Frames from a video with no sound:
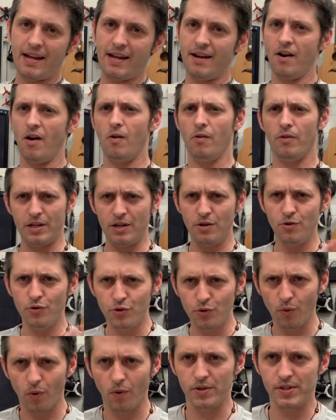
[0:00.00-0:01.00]
and all the
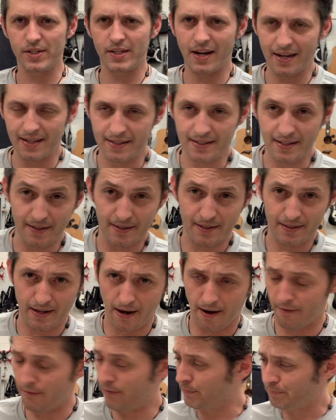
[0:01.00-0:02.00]
usual sites and
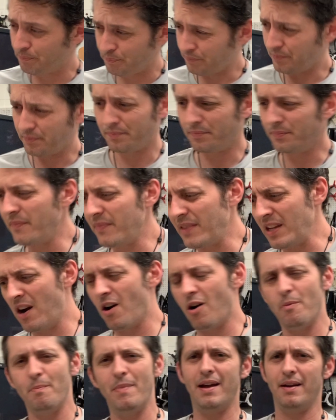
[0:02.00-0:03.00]
stuff,
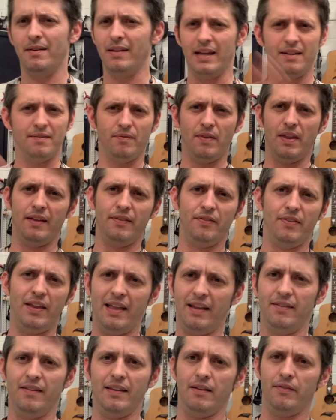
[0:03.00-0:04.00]
oh man, like
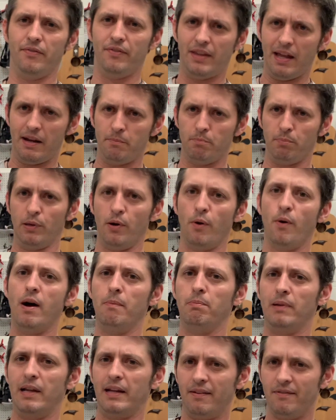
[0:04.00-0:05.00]
that'd blow up.
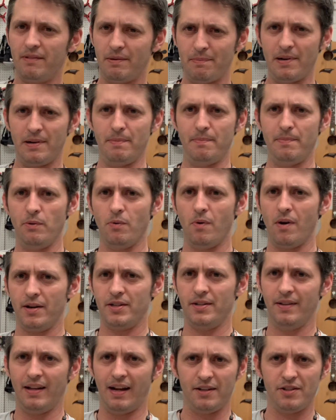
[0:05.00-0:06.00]
Like everybody'd be
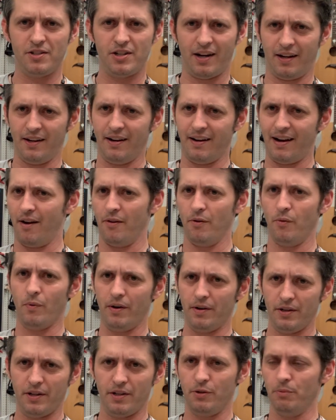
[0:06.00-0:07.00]
watching that and checking it out and
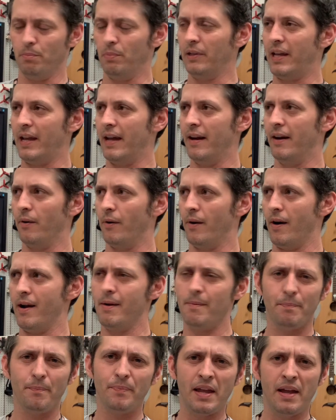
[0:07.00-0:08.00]
wanting to duplicate it, right?
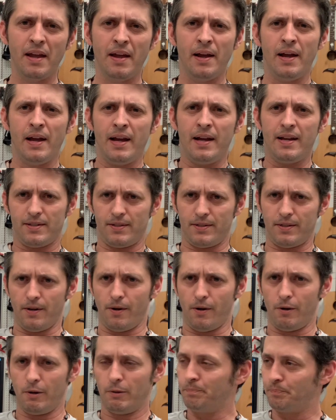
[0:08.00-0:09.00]

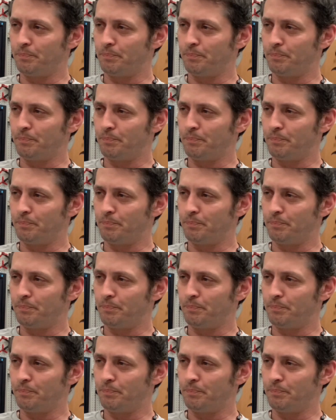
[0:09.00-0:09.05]
So